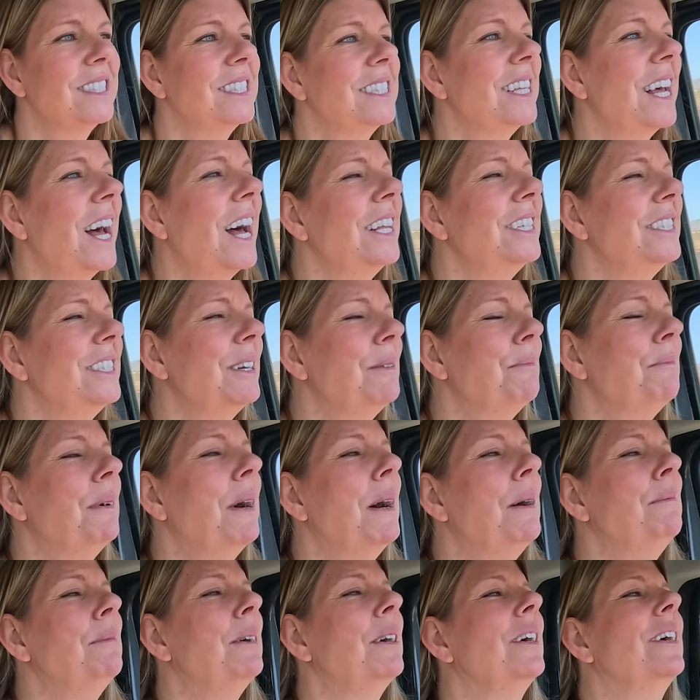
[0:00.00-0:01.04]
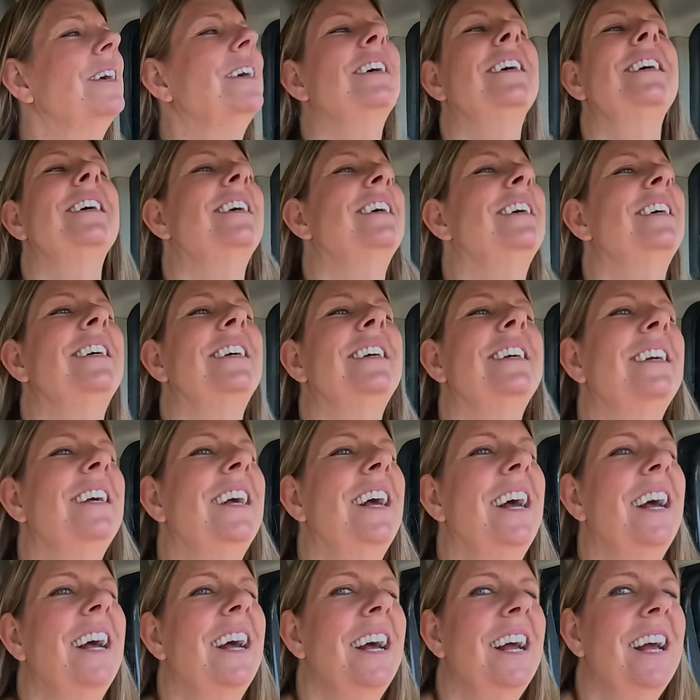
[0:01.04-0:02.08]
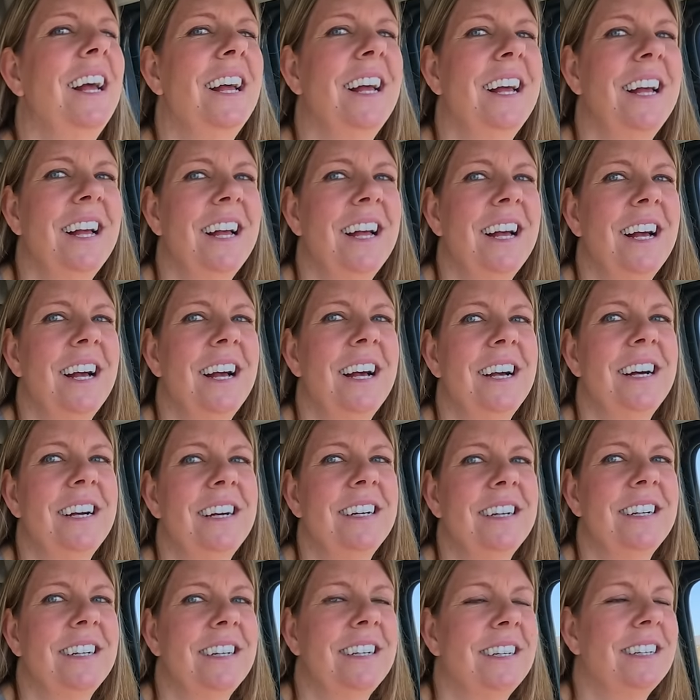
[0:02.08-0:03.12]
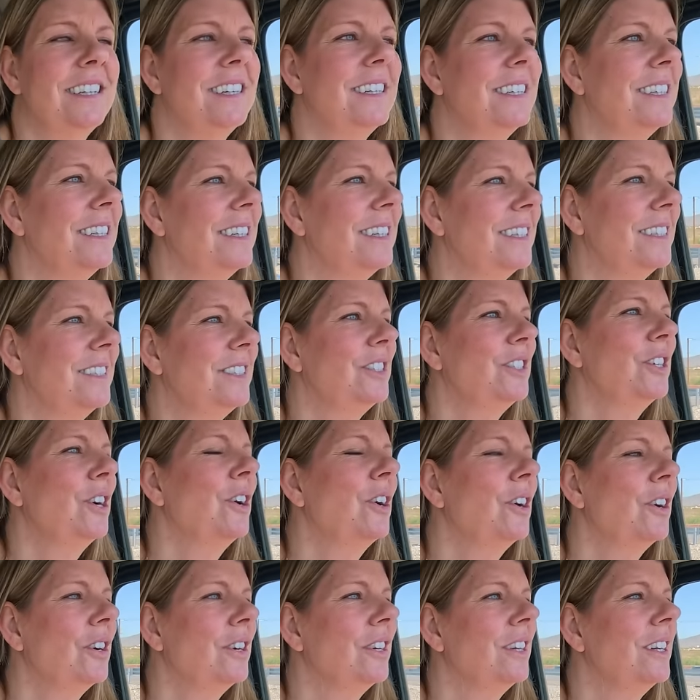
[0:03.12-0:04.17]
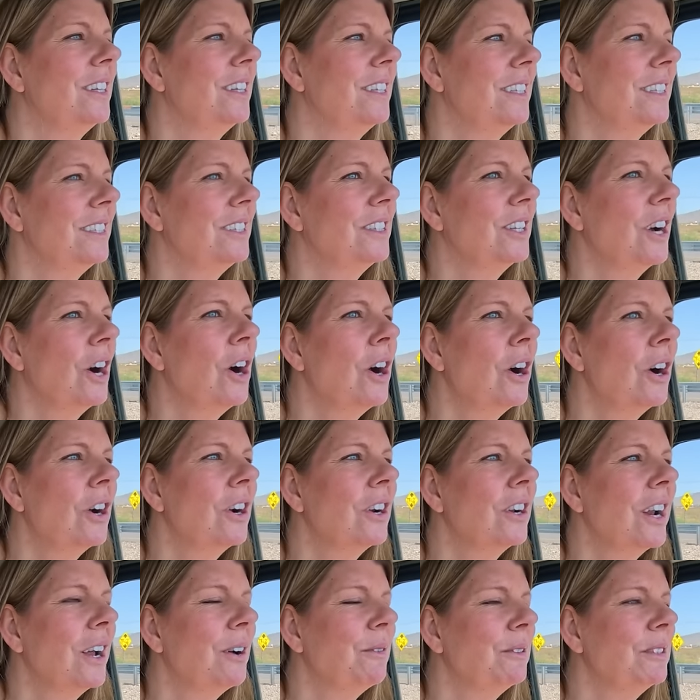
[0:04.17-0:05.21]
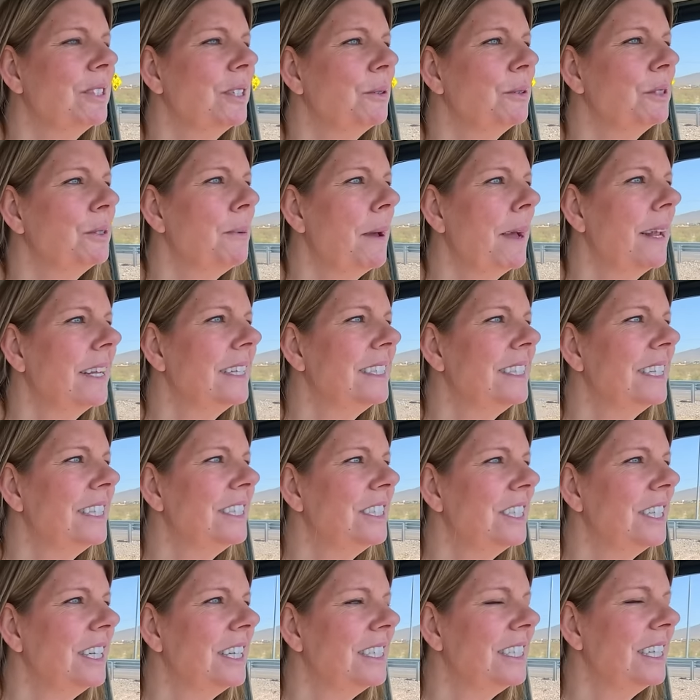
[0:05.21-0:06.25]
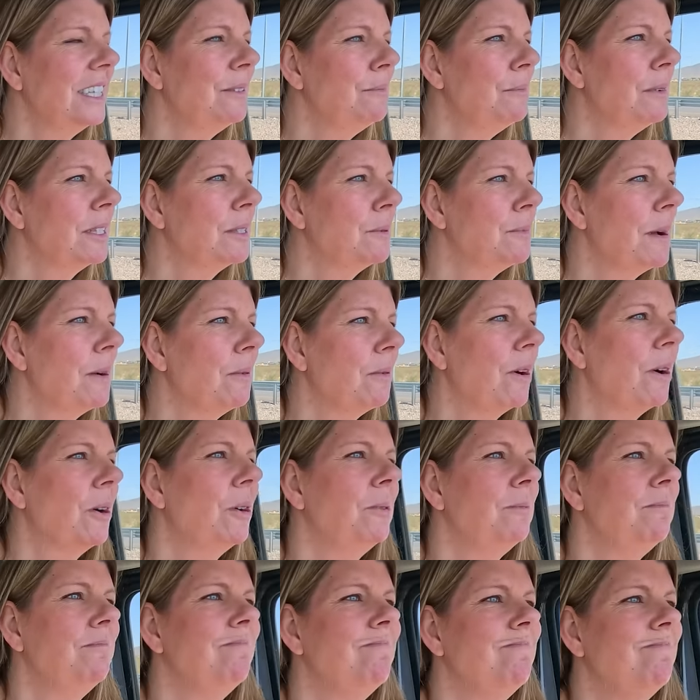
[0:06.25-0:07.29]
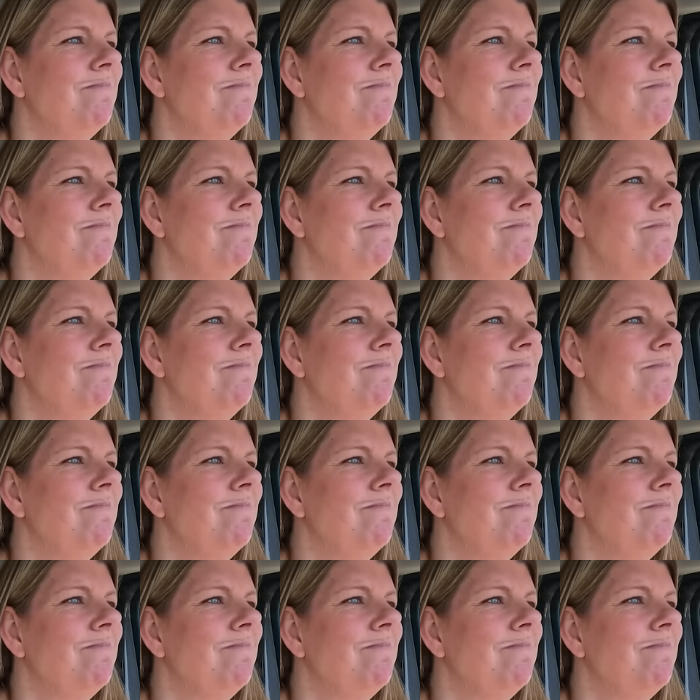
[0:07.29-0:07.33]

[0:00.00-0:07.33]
Such a bummer. Oh, darn. Darn, I wish I was paying attention and didn't miss my road.